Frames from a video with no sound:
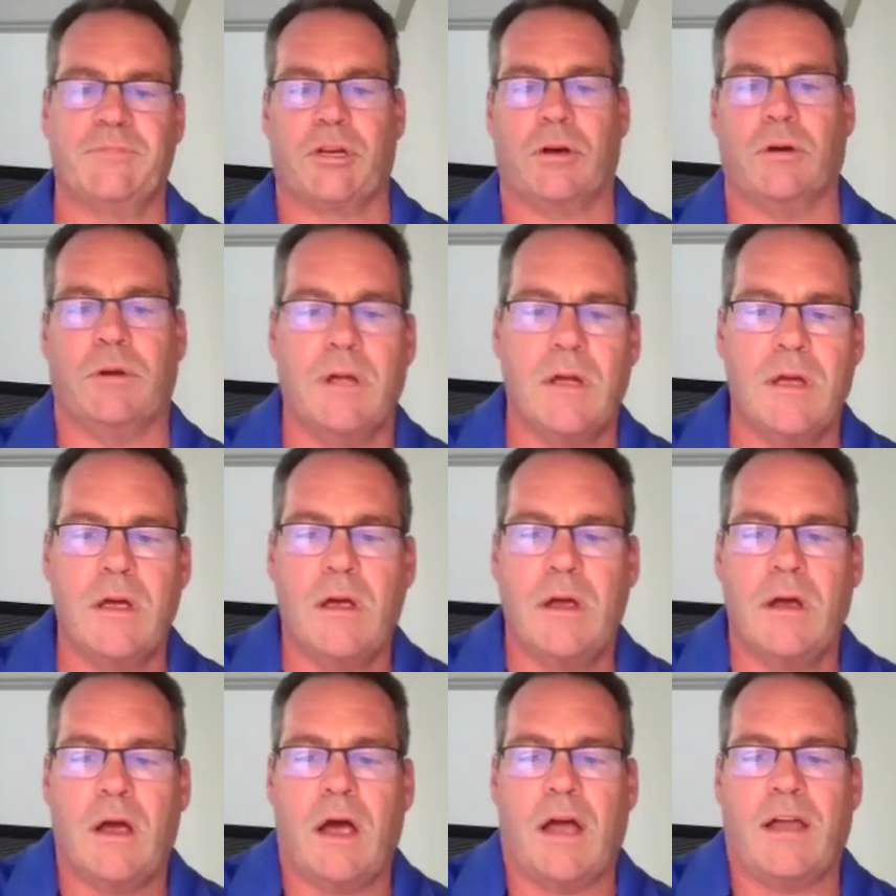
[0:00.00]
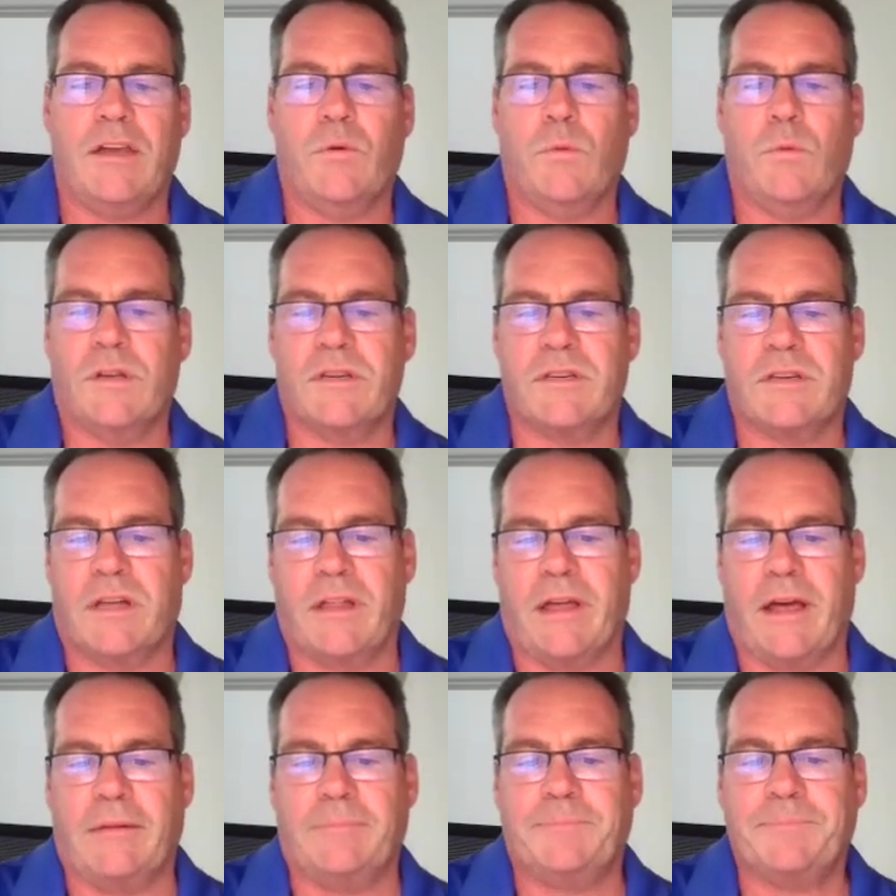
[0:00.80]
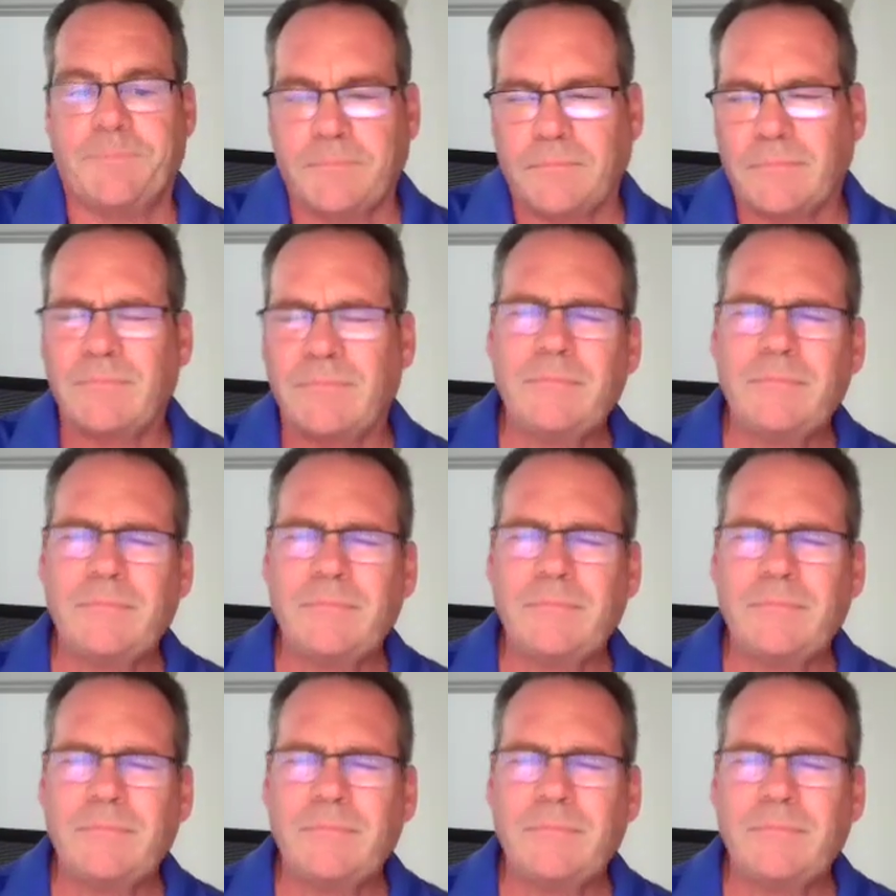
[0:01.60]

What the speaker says: So I didn't want to say that.